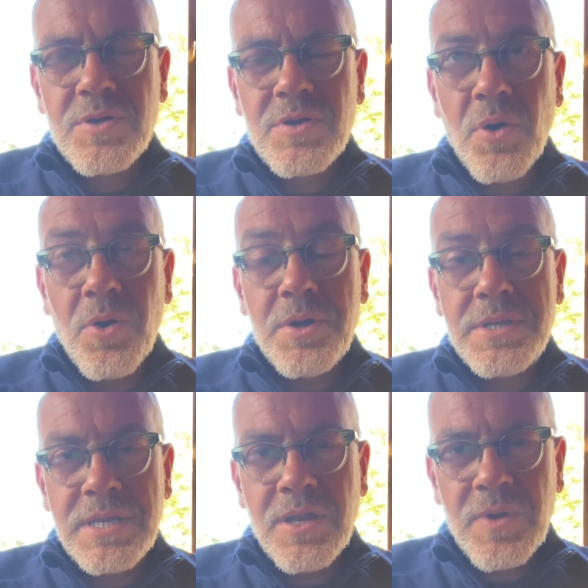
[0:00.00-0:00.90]

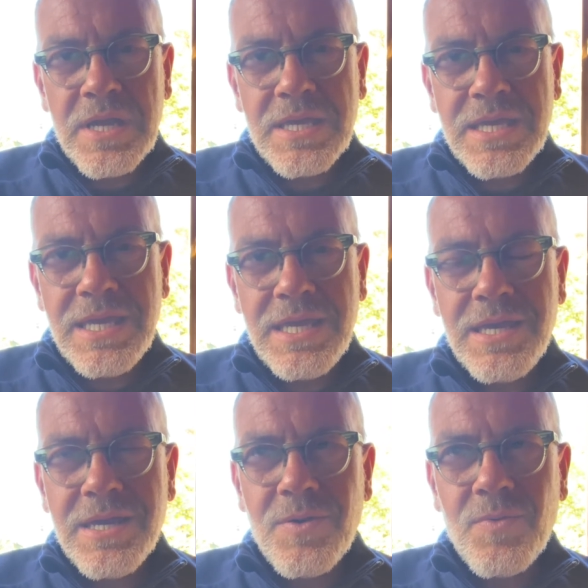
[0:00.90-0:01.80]
God in the way that
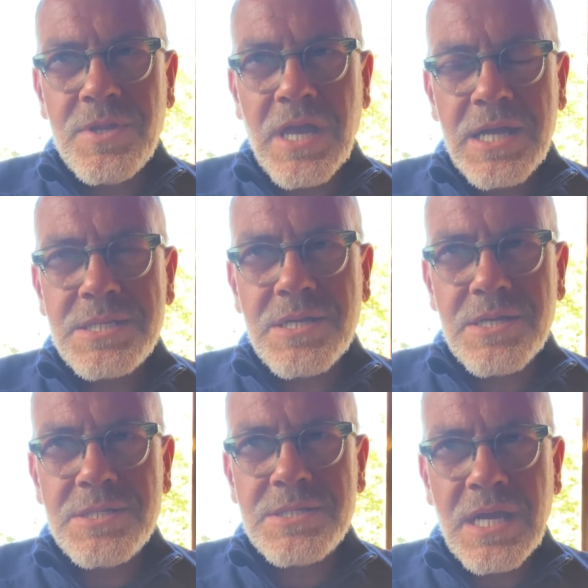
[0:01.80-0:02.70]
He would ask
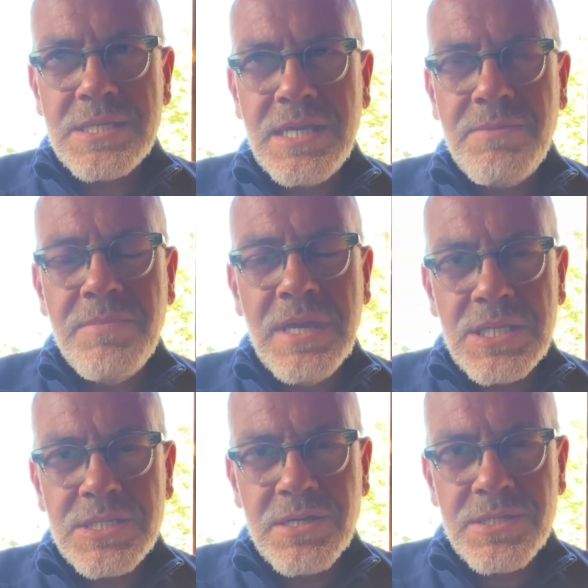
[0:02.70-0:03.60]
us as he
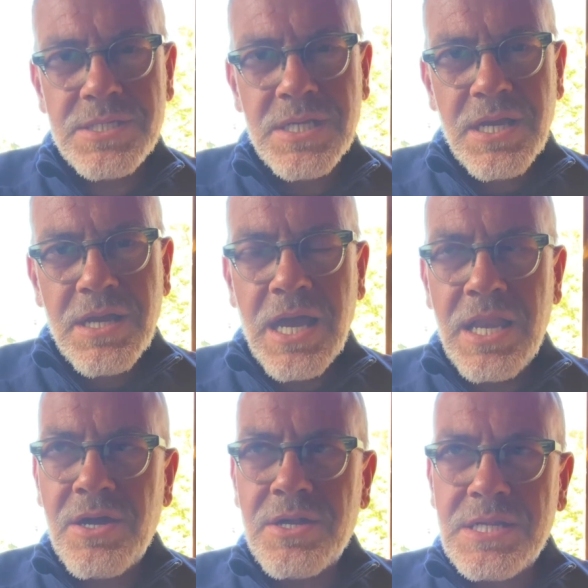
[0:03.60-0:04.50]
meets us
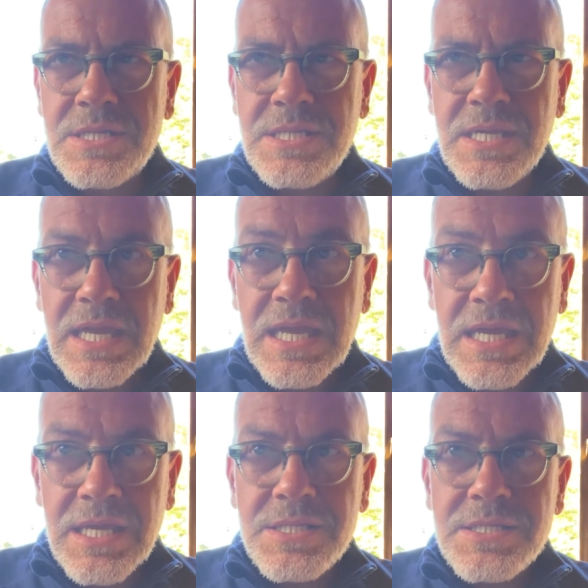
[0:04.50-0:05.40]
in our
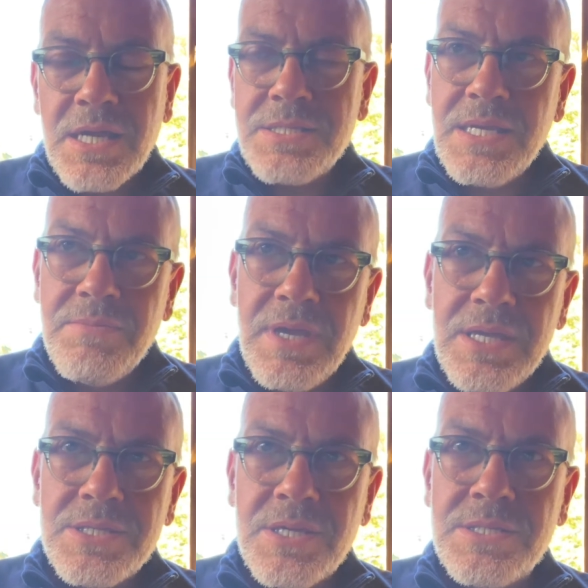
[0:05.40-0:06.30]
disease, as he
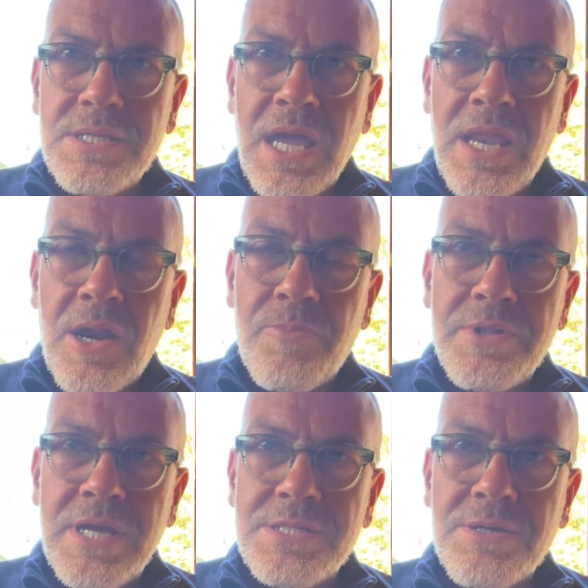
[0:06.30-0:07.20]
meets us in our
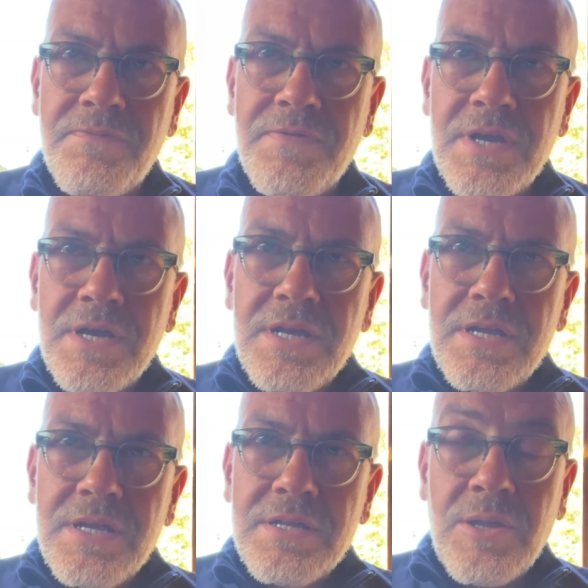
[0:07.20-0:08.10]
place of
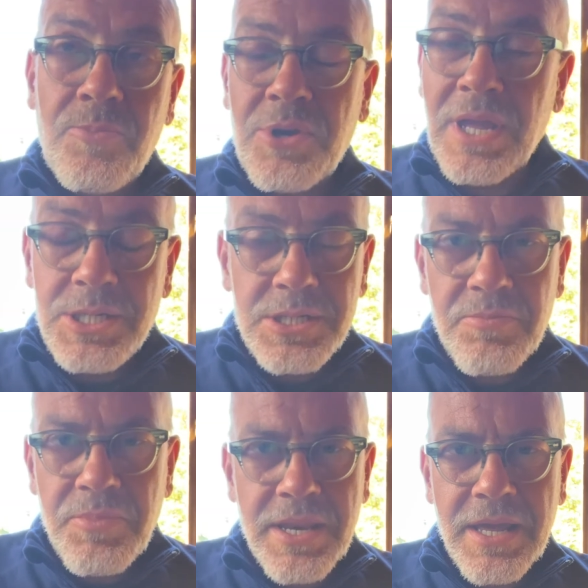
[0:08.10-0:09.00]

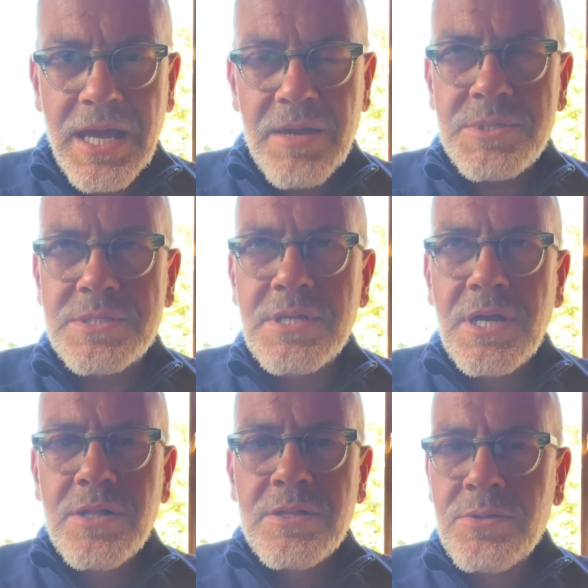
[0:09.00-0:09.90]
depression, perhaps,
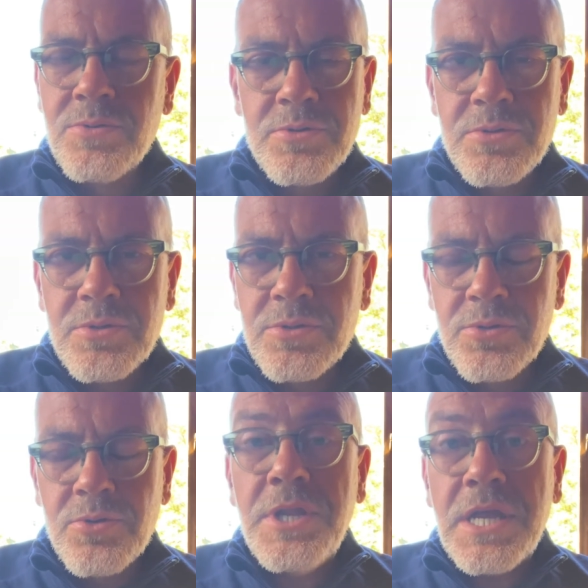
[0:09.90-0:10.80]
low,
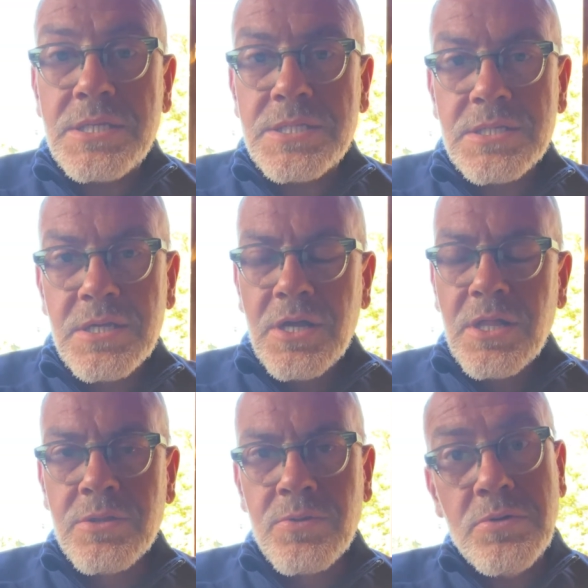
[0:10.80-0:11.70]
lowness,
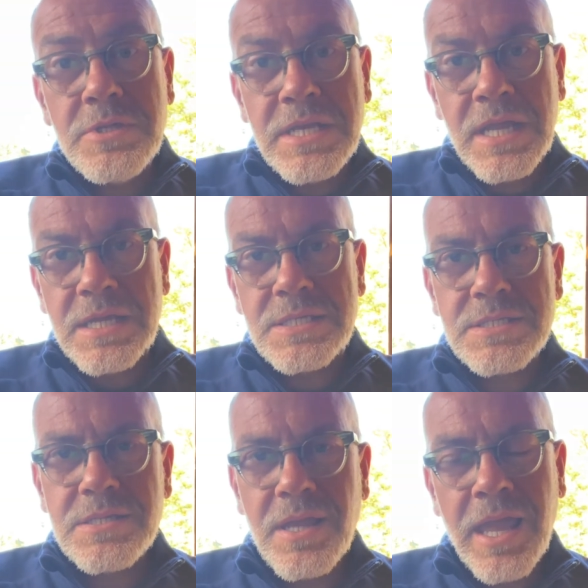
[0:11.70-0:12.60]

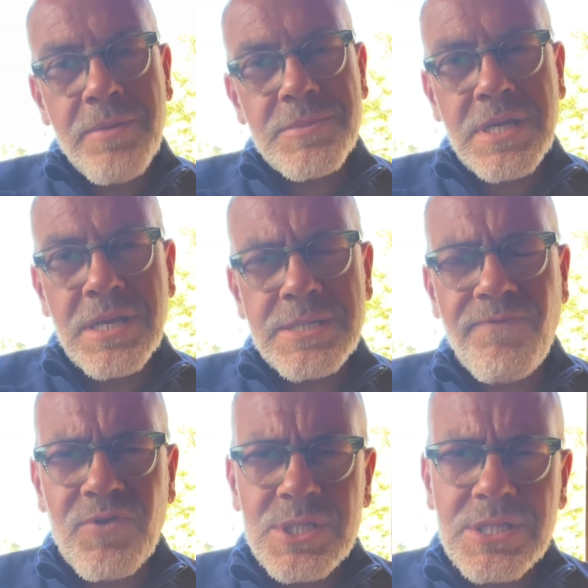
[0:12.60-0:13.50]
loneliness, emptiness,
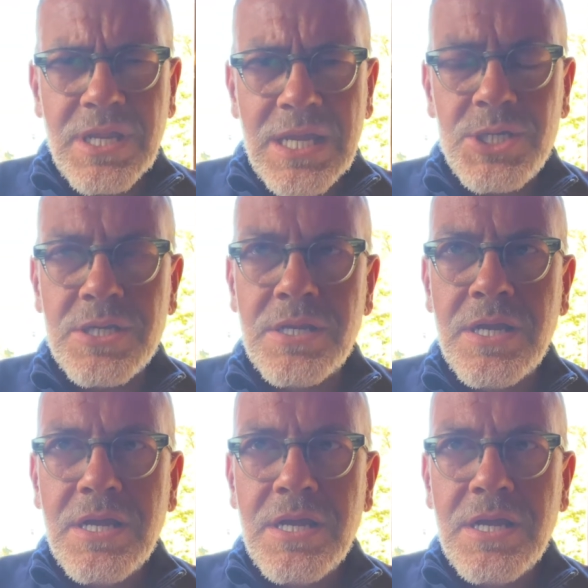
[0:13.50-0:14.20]
frustration,